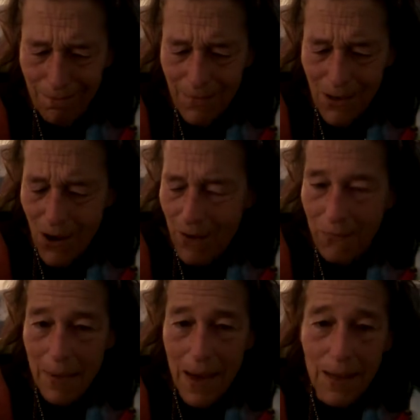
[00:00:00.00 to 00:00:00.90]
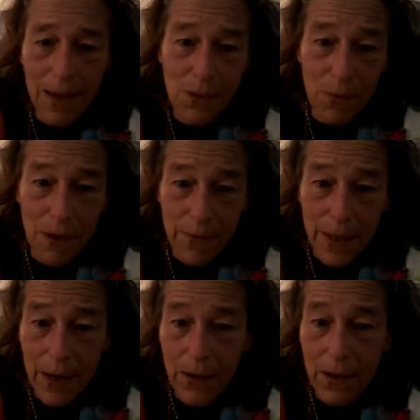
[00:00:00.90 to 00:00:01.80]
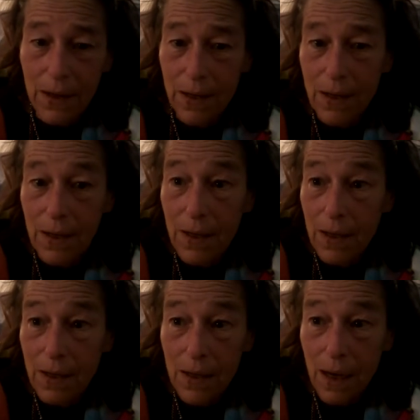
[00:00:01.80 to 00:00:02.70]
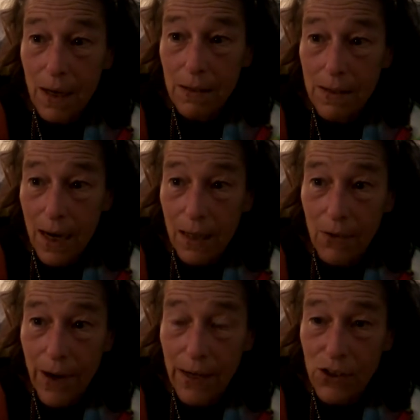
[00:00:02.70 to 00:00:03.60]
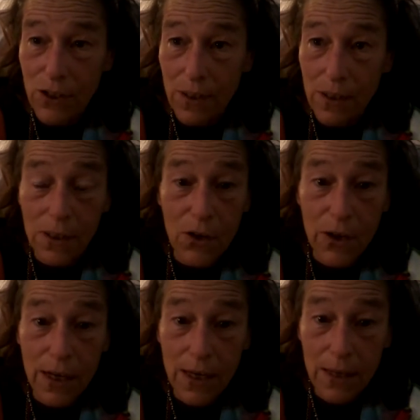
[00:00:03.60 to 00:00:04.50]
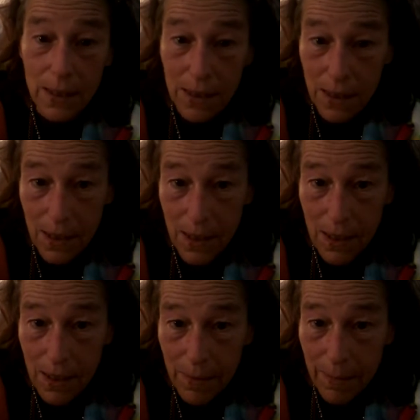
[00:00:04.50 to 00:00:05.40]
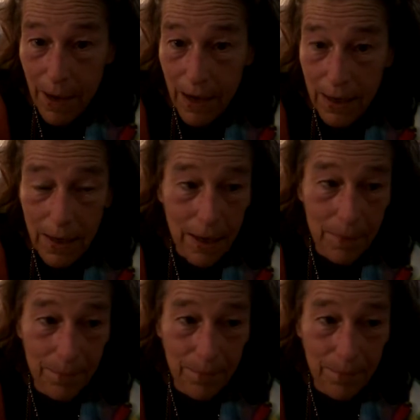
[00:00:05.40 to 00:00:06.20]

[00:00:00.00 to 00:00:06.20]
they're not even mandates, whatever they are, declarations, decrees by